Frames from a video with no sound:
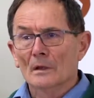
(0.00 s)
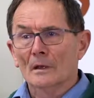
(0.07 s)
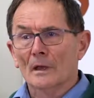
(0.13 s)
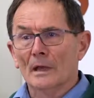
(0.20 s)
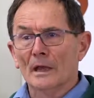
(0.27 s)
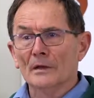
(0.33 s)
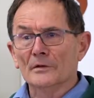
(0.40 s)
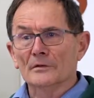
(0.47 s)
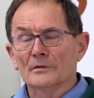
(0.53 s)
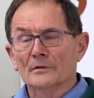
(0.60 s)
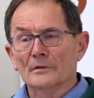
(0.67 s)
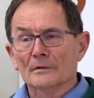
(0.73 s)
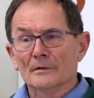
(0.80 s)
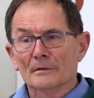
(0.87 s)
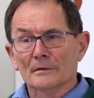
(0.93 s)
and
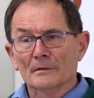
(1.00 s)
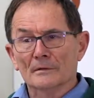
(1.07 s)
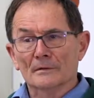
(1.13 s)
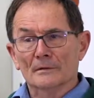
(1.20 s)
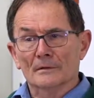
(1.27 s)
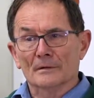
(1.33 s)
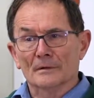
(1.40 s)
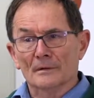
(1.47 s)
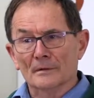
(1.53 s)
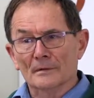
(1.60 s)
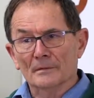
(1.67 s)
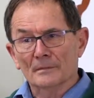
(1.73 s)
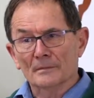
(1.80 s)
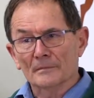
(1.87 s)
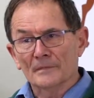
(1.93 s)

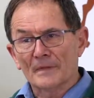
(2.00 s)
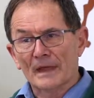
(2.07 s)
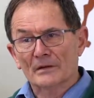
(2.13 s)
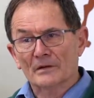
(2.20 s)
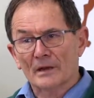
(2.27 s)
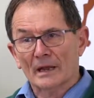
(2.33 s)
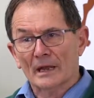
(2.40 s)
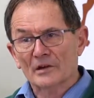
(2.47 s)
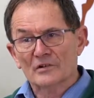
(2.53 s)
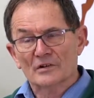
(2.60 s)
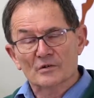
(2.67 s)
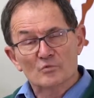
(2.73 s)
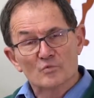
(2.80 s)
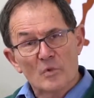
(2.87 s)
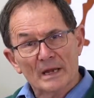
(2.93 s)
that
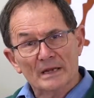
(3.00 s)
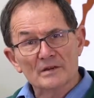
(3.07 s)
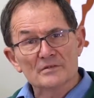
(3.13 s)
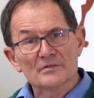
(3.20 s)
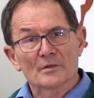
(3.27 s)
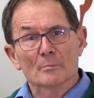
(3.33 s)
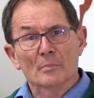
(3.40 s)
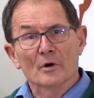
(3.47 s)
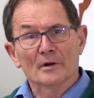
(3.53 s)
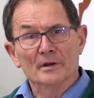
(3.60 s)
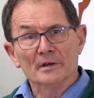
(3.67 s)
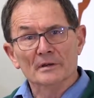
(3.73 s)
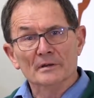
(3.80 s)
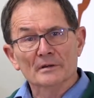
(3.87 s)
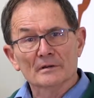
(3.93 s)
actually readies the
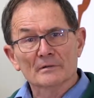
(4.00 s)
body